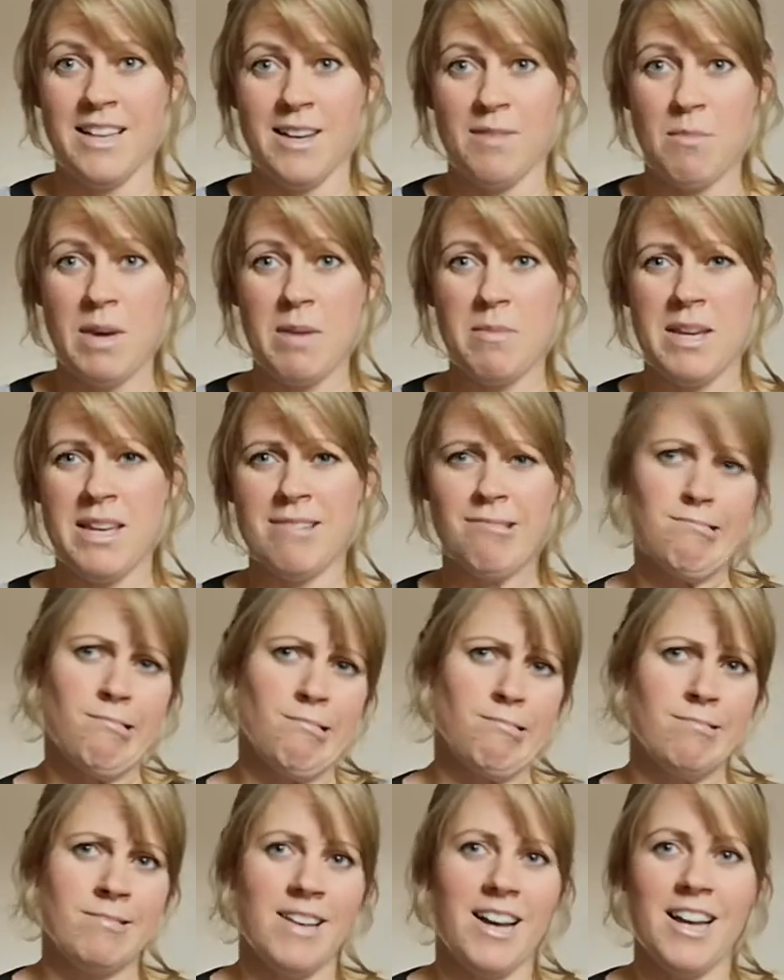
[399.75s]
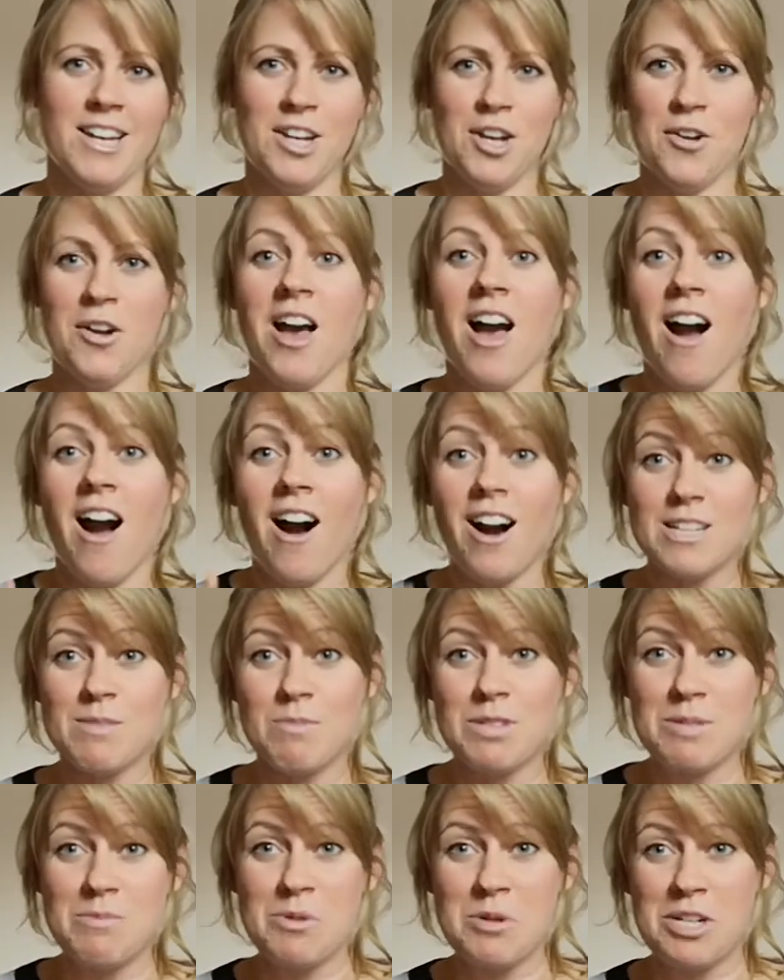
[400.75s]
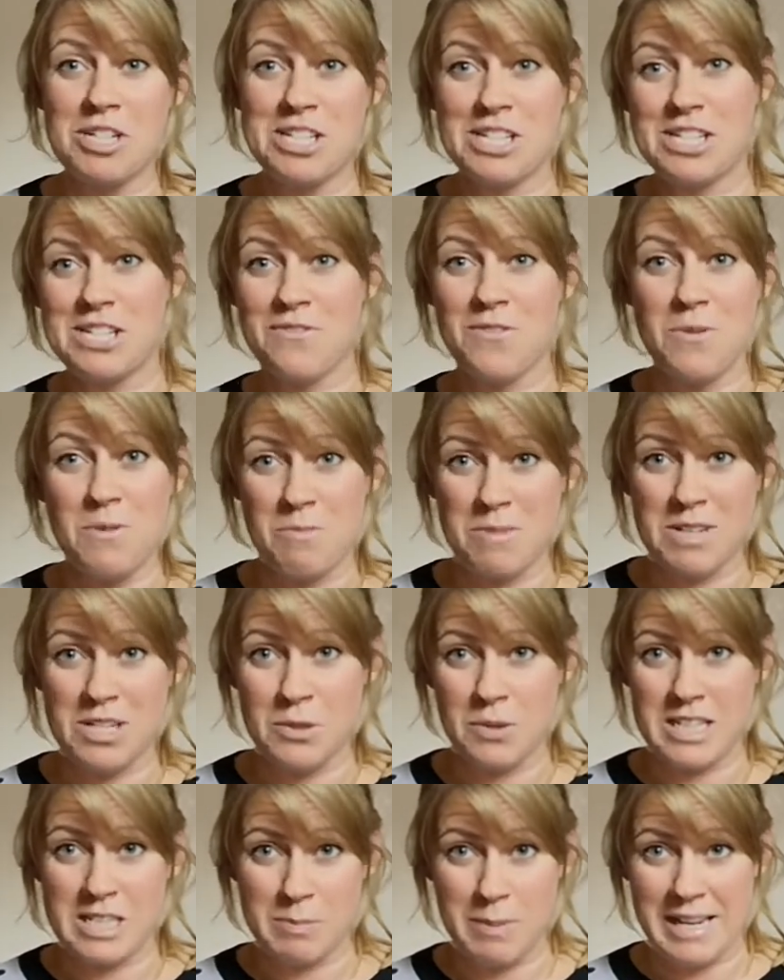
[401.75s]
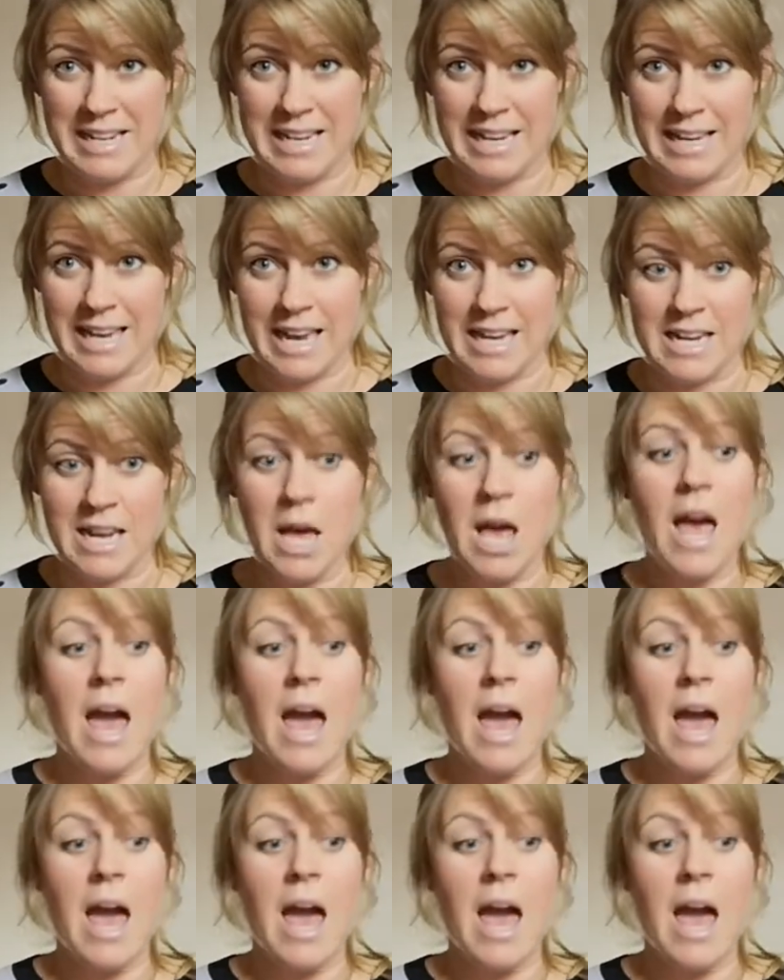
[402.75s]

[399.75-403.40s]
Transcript: Maybe? I know. Ask me some questions if you want me to explain it again.